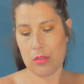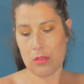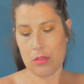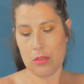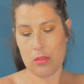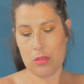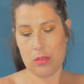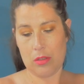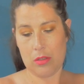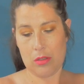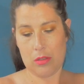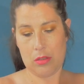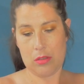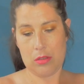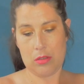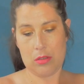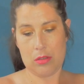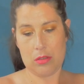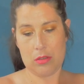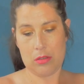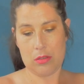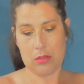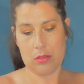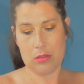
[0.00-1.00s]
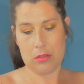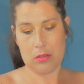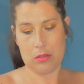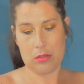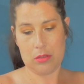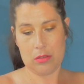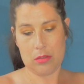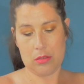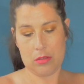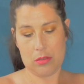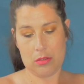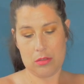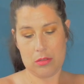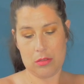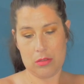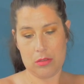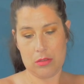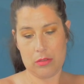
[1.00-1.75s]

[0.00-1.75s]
Nobody speaks.